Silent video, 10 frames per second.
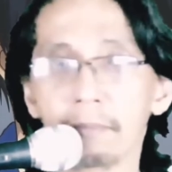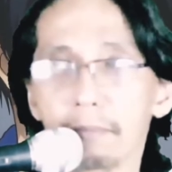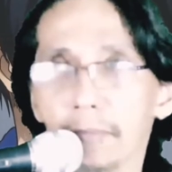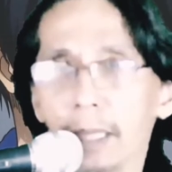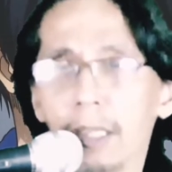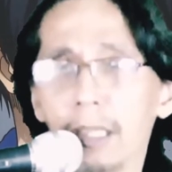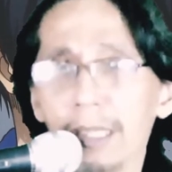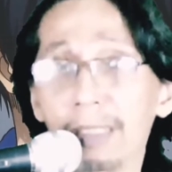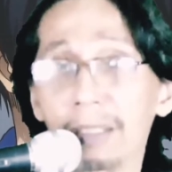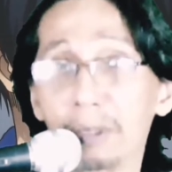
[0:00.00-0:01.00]

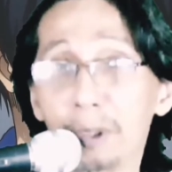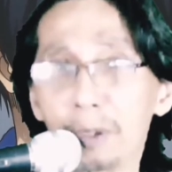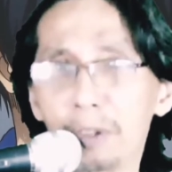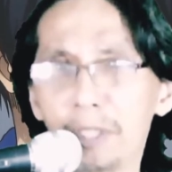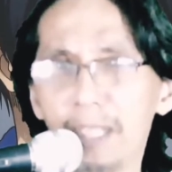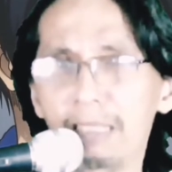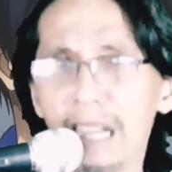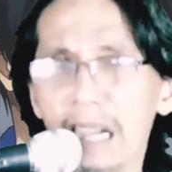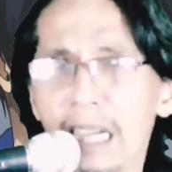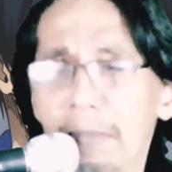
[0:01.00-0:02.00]
Pero, don't you think
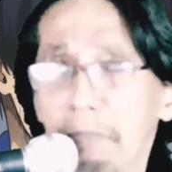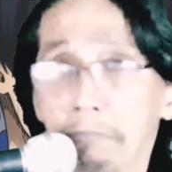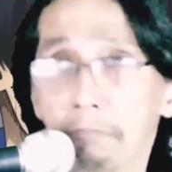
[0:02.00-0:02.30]
na,